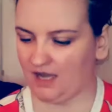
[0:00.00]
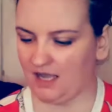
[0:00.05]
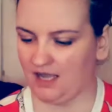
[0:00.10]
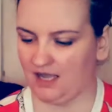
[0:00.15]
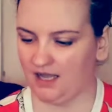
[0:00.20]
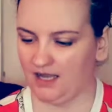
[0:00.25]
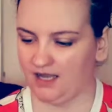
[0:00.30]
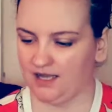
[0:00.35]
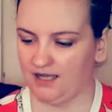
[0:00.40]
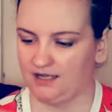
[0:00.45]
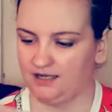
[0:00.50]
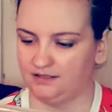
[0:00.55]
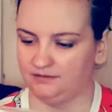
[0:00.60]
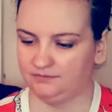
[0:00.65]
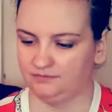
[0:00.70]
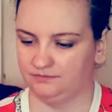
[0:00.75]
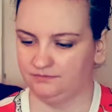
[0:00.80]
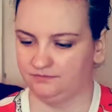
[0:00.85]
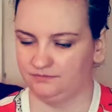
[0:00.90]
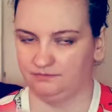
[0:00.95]

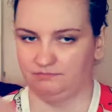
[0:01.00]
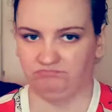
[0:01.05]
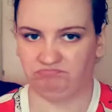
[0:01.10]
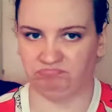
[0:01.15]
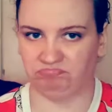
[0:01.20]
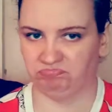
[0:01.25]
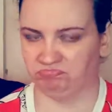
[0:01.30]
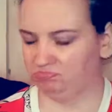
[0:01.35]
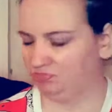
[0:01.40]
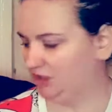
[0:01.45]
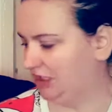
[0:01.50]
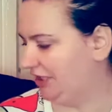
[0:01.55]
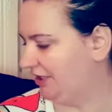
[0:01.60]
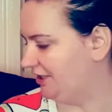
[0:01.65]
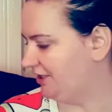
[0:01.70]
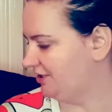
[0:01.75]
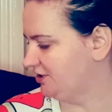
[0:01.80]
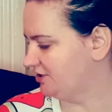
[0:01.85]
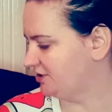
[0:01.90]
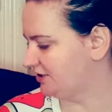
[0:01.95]

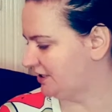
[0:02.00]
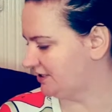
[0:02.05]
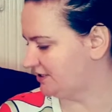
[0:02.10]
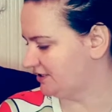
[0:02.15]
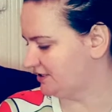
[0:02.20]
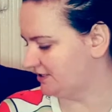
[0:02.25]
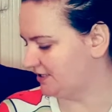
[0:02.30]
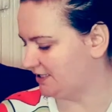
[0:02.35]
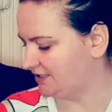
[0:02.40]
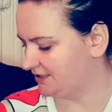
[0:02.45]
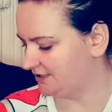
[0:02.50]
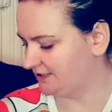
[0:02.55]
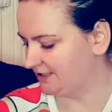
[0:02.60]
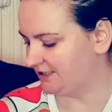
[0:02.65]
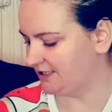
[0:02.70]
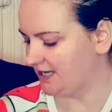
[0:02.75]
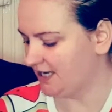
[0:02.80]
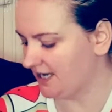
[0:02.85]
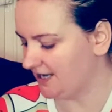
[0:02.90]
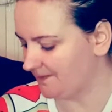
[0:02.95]
Okay, that's another
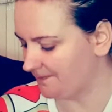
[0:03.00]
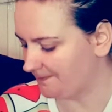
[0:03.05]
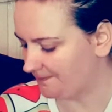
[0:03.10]
dinner.